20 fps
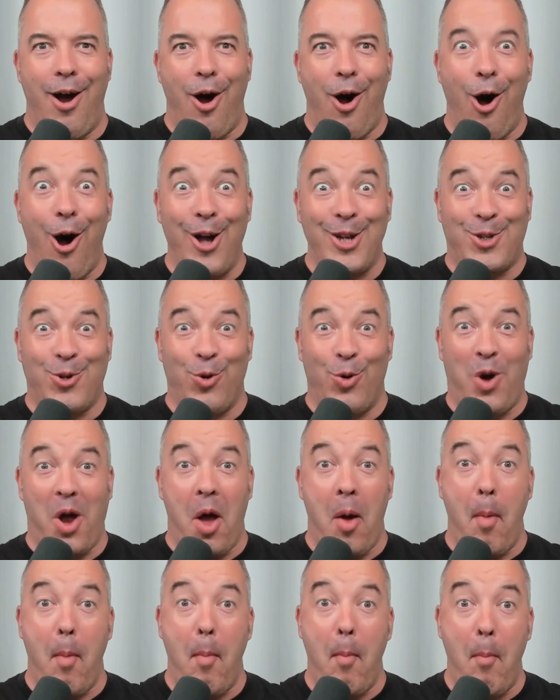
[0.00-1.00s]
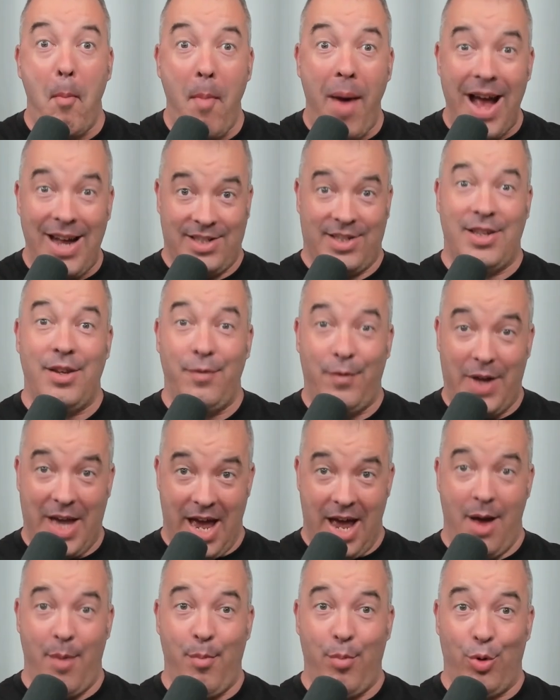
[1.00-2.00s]
I took a massive
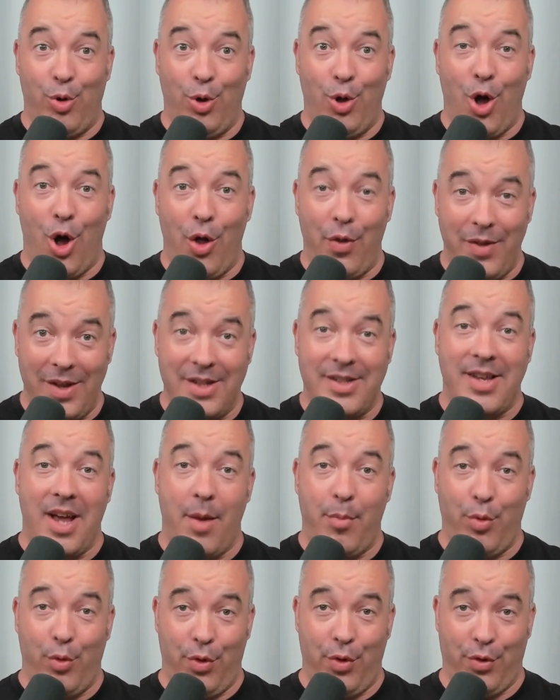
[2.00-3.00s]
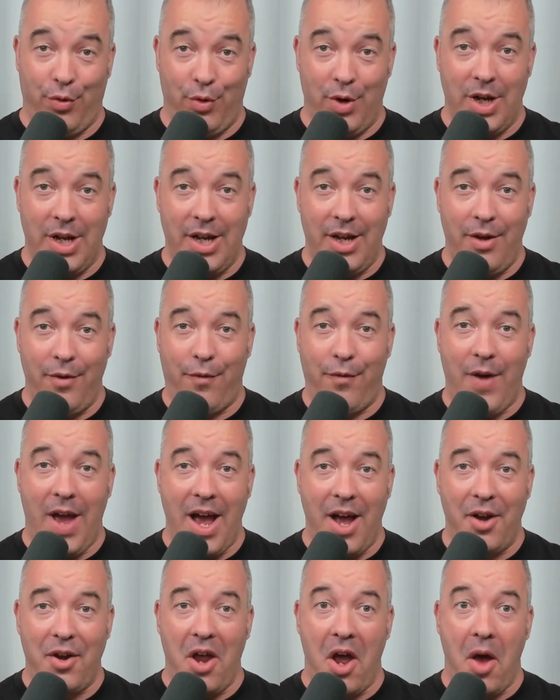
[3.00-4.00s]
gamble on this Apple III,
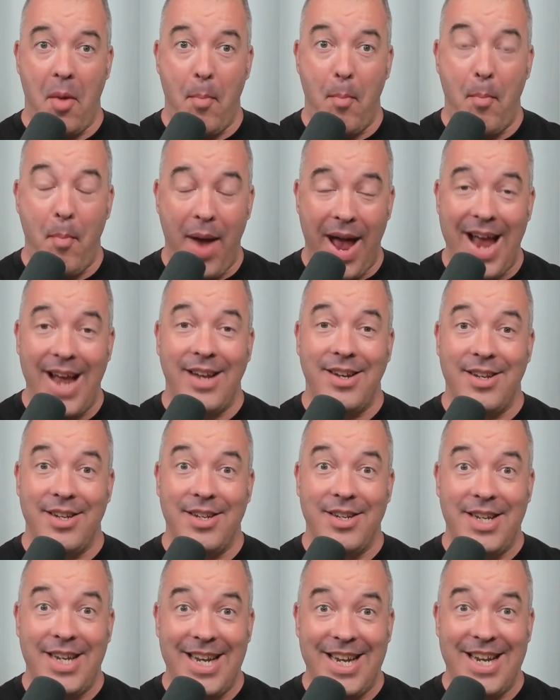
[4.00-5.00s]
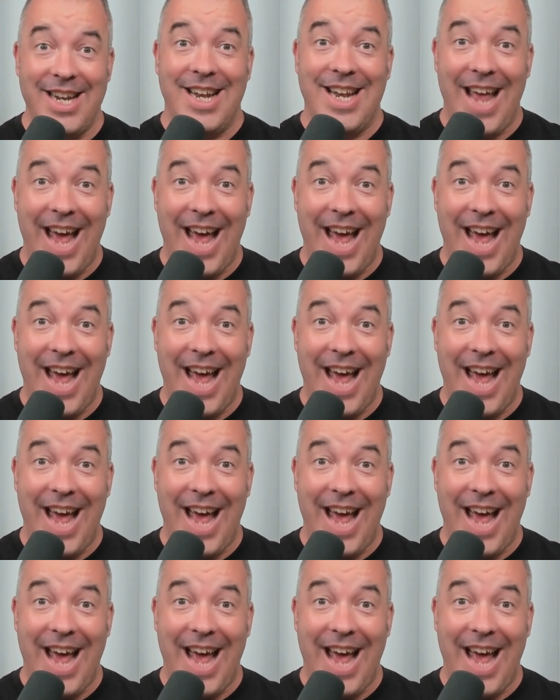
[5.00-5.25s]
found abandoned in an